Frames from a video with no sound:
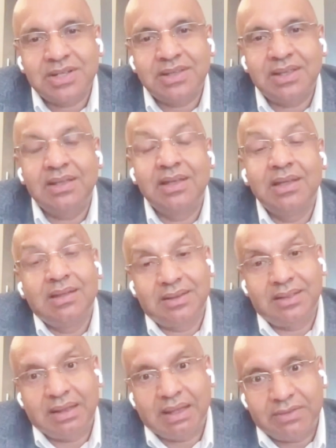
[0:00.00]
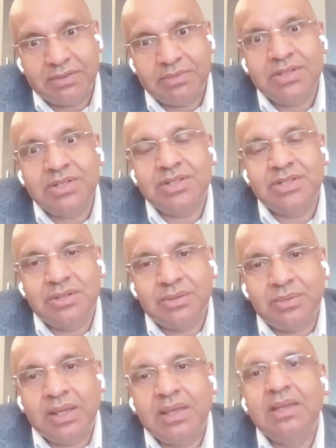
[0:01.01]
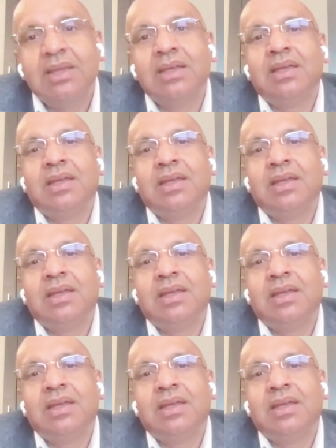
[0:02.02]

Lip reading: I think the government is doing.